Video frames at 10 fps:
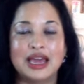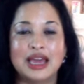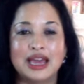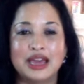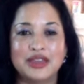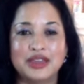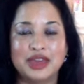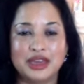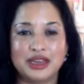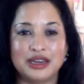And
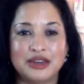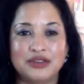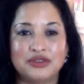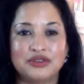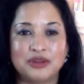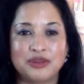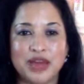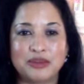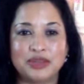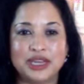then from
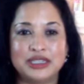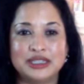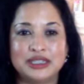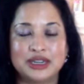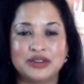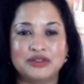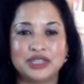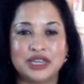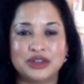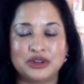that place of
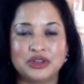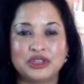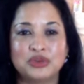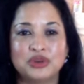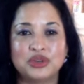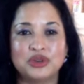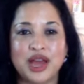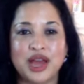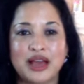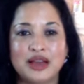tenderness where you
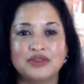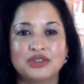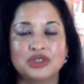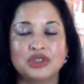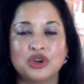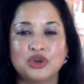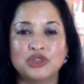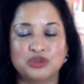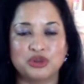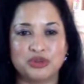have so
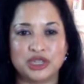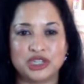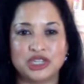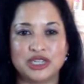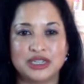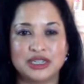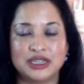much permission